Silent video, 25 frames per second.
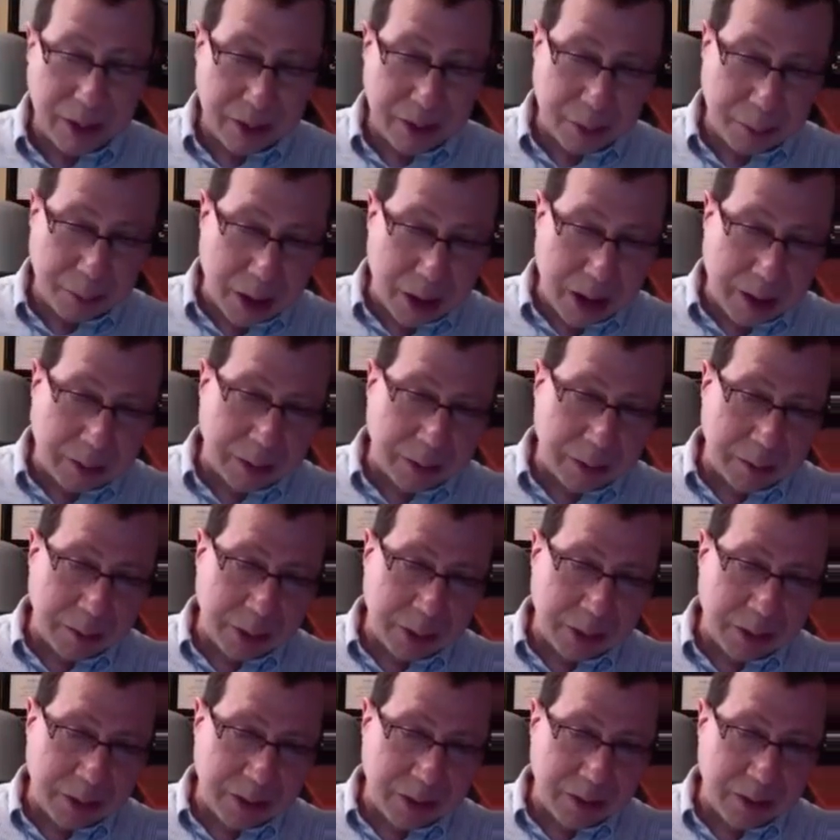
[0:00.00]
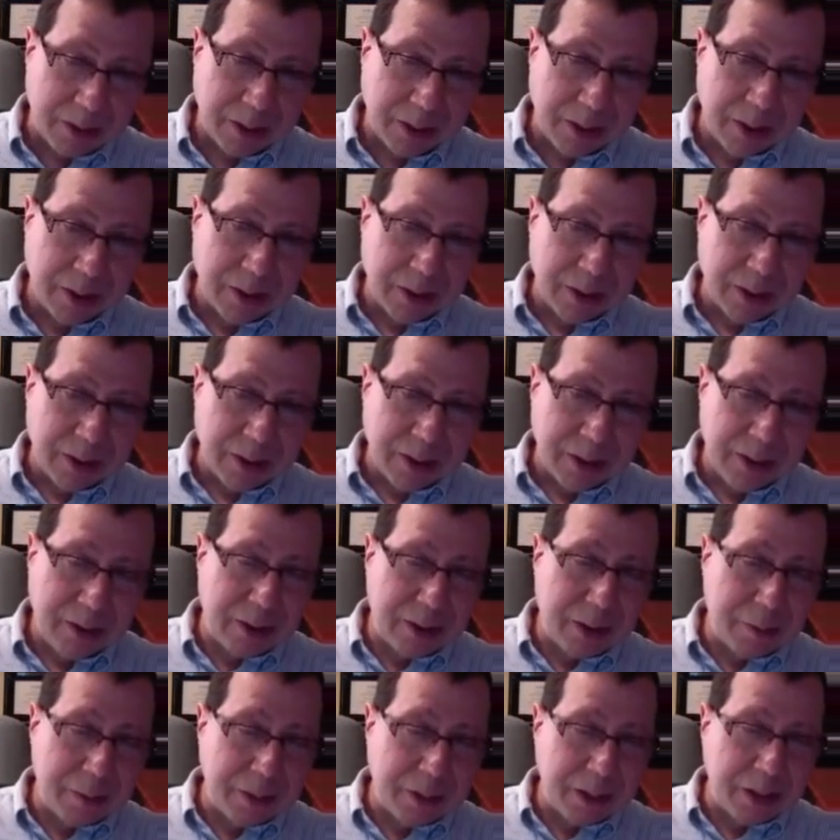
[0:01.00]
There's a problem because
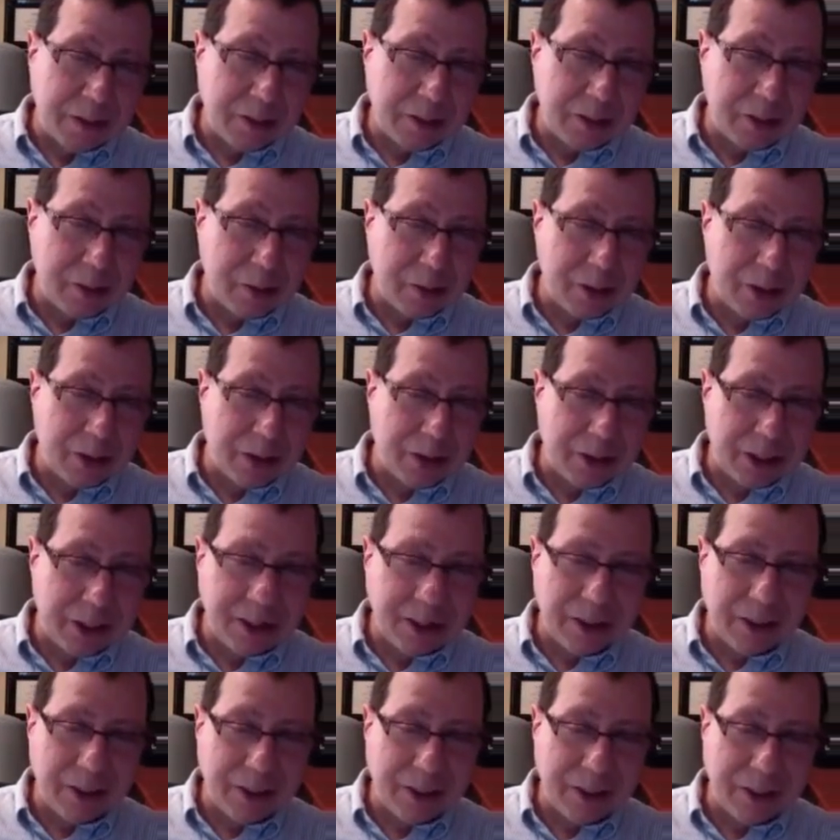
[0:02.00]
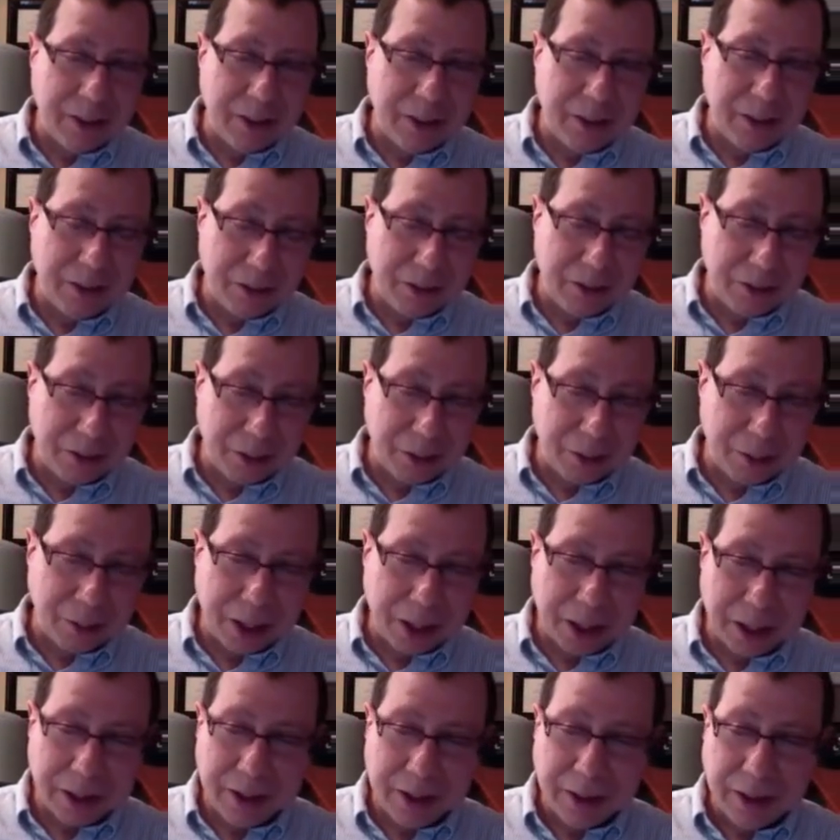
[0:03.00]
in some sense, that's all there is in a
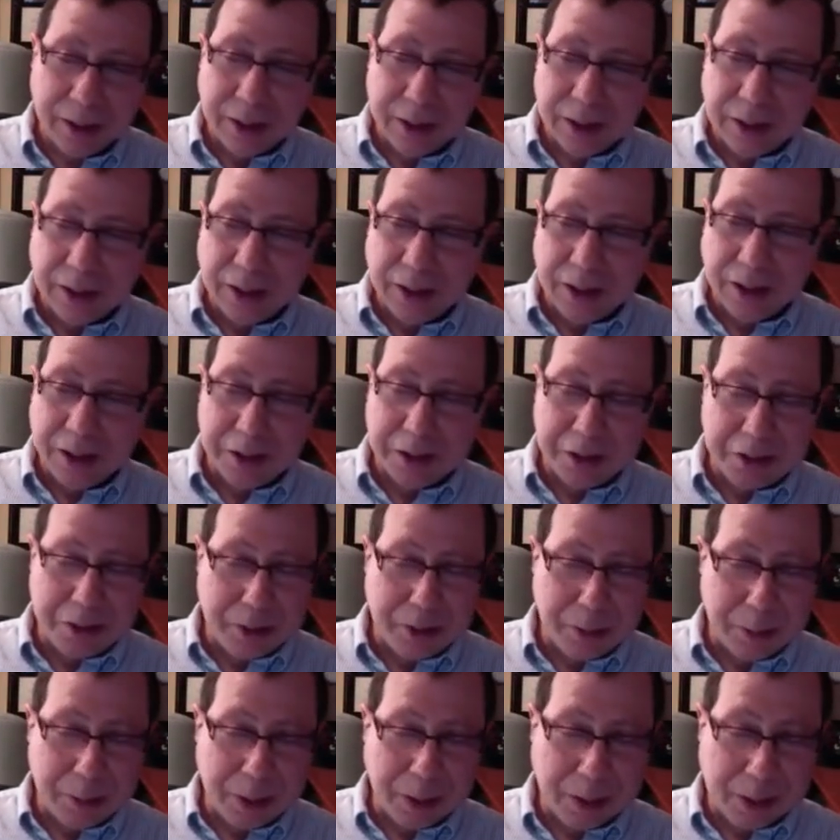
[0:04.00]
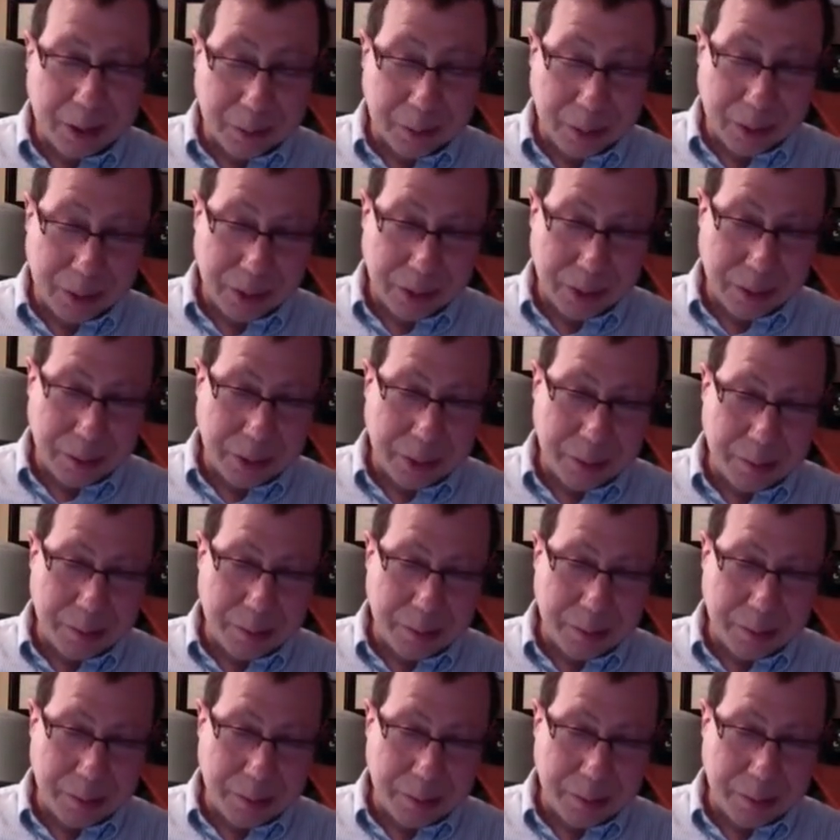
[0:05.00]
certain way on a distributed computer.